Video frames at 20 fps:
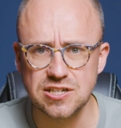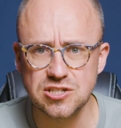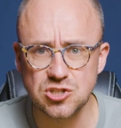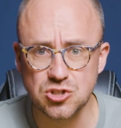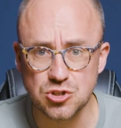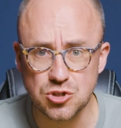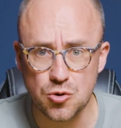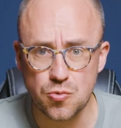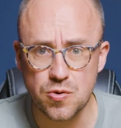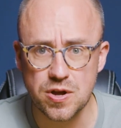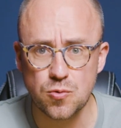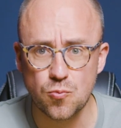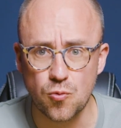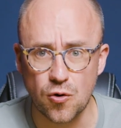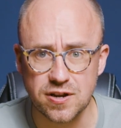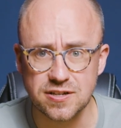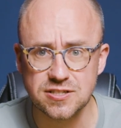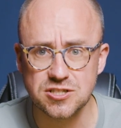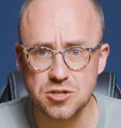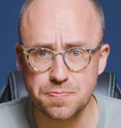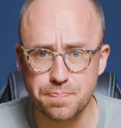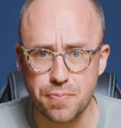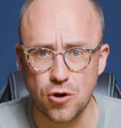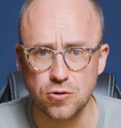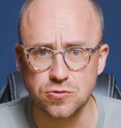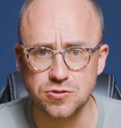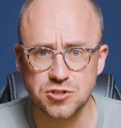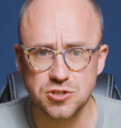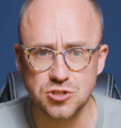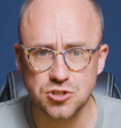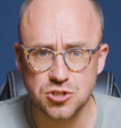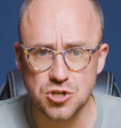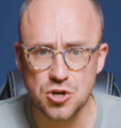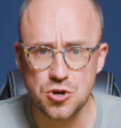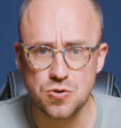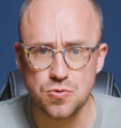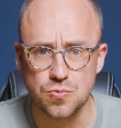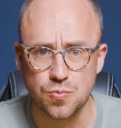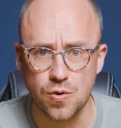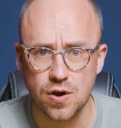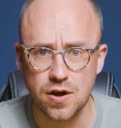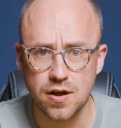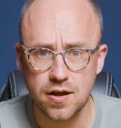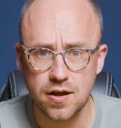is doing what it's supposed to do?